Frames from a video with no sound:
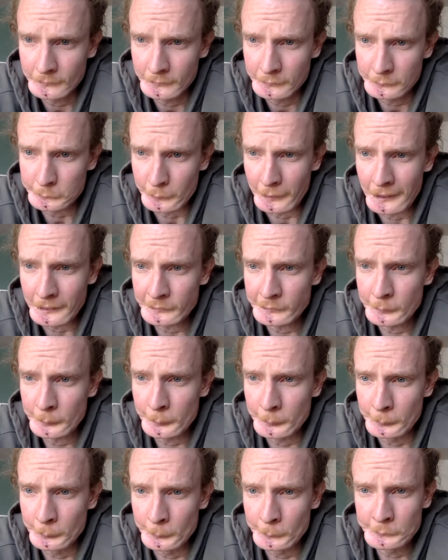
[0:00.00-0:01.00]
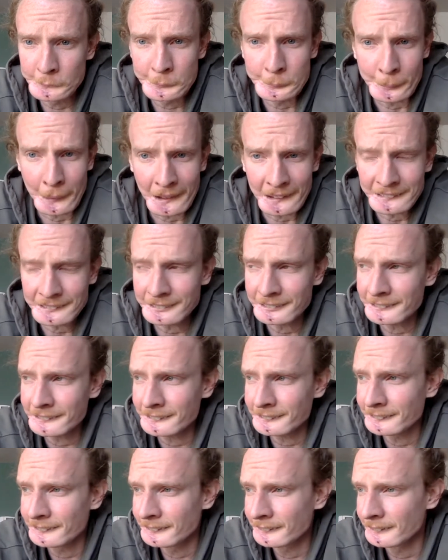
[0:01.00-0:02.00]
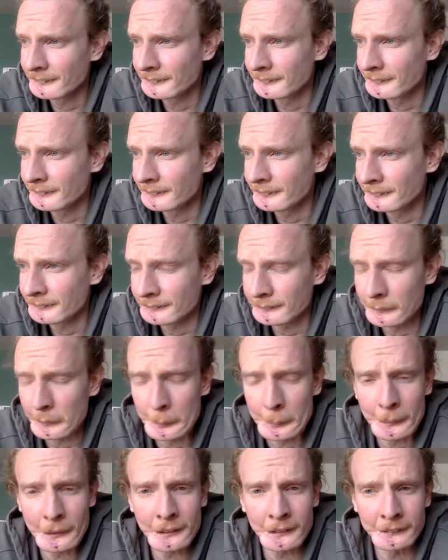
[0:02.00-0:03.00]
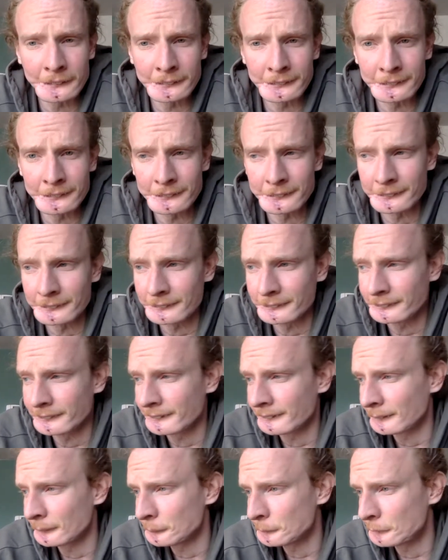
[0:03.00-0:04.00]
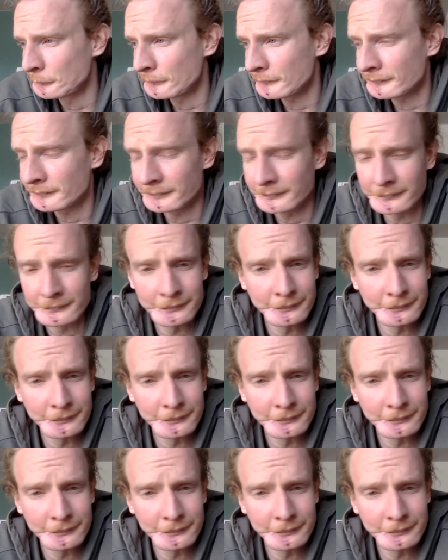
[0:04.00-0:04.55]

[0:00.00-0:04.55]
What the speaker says: So how do you move past it? Come on, just